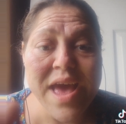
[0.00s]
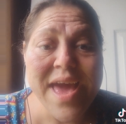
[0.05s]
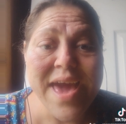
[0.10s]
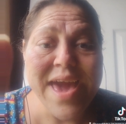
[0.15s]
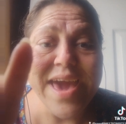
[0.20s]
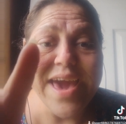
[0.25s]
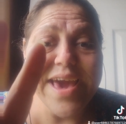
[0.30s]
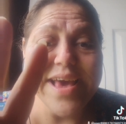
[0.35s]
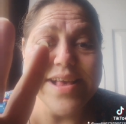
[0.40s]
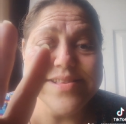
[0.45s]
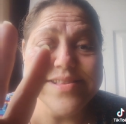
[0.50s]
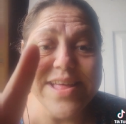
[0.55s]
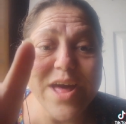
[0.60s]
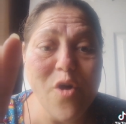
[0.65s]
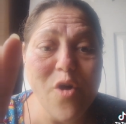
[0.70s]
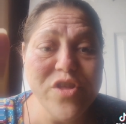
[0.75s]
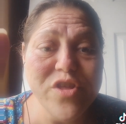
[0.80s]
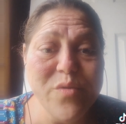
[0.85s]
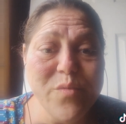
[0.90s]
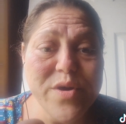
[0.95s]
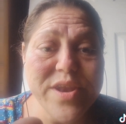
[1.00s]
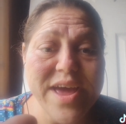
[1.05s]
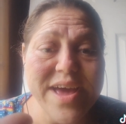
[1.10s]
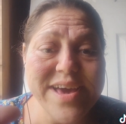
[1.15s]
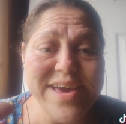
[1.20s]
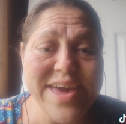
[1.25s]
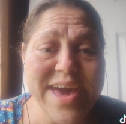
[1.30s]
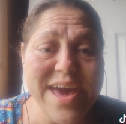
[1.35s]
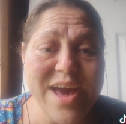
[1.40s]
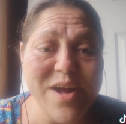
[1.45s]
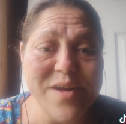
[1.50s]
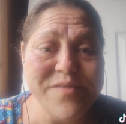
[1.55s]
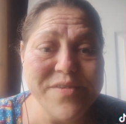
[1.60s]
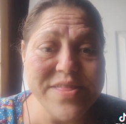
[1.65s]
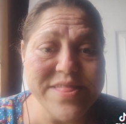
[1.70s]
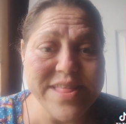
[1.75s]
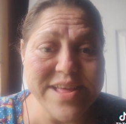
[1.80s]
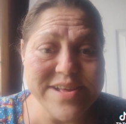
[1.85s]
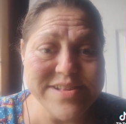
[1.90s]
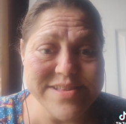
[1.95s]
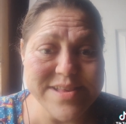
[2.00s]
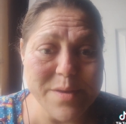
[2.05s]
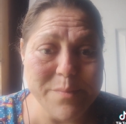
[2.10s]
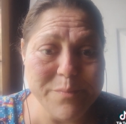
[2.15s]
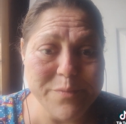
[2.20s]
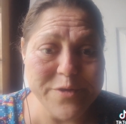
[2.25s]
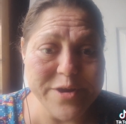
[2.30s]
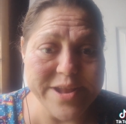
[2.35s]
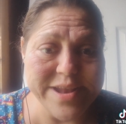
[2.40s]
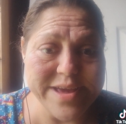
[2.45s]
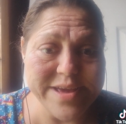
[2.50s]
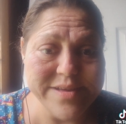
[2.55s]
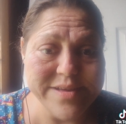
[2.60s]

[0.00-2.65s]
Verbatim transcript: He is the only one I care if he thinks I'm pretty.